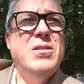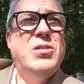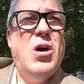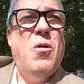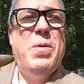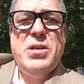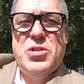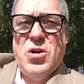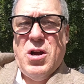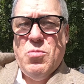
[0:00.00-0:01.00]
So, pretty
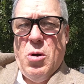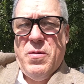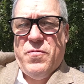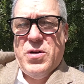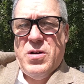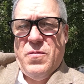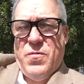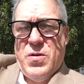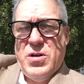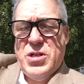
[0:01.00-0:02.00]
strong moment for,
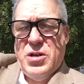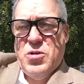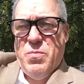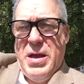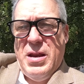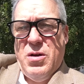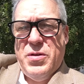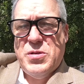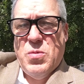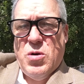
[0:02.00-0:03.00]
for Judge Olmedo
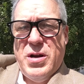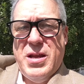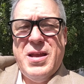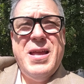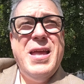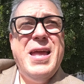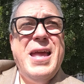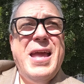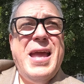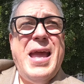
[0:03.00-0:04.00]
this morning.
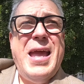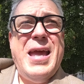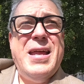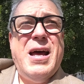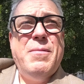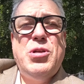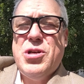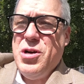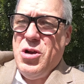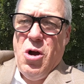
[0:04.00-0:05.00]
And I'm
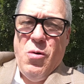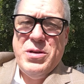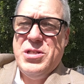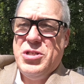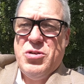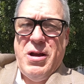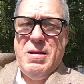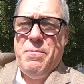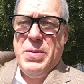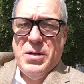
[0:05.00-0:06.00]
sure Cohen's just trying
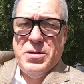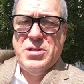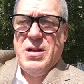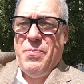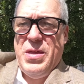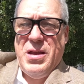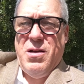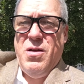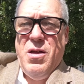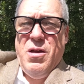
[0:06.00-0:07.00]
to build something
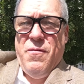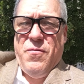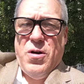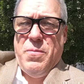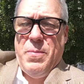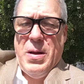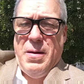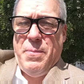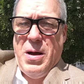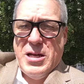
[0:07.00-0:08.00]
for a,
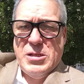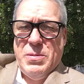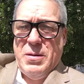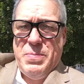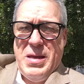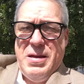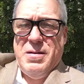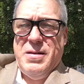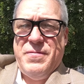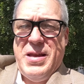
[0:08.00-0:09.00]
a possible
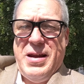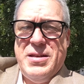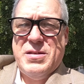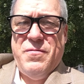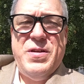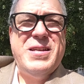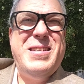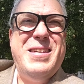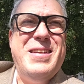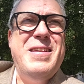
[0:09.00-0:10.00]
appeal if Danny's
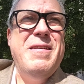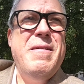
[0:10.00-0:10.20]
convicted.